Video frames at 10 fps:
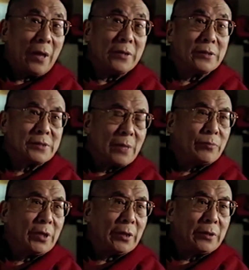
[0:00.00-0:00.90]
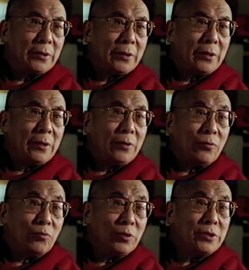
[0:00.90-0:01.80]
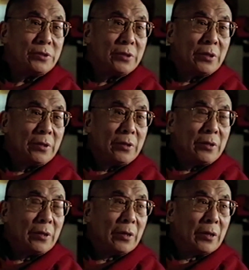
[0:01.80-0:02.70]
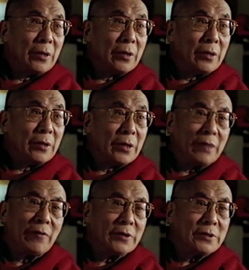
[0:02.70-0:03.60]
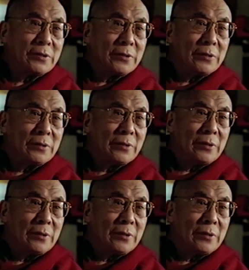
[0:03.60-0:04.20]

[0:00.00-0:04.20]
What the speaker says: I think something which give us